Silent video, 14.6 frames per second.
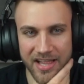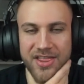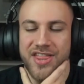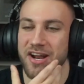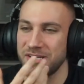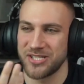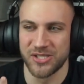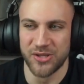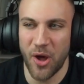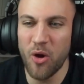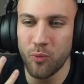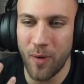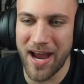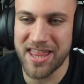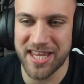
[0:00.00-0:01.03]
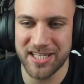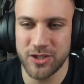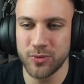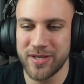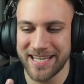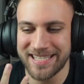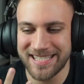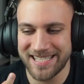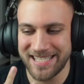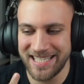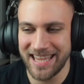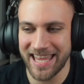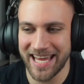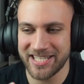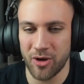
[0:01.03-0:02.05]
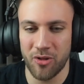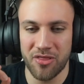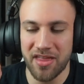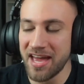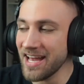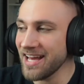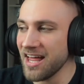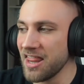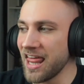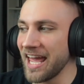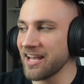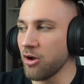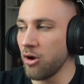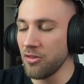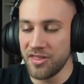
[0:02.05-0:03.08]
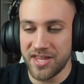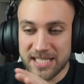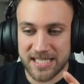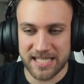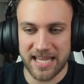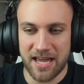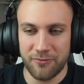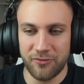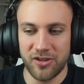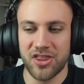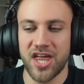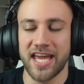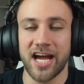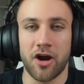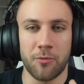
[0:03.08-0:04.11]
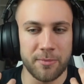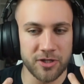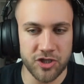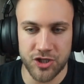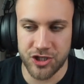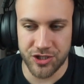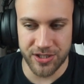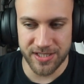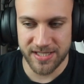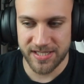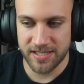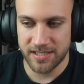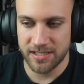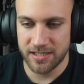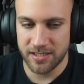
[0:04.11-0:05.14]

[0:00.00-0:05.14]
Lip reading: There is no way that you can see that. On, like, on this level, they are magicians.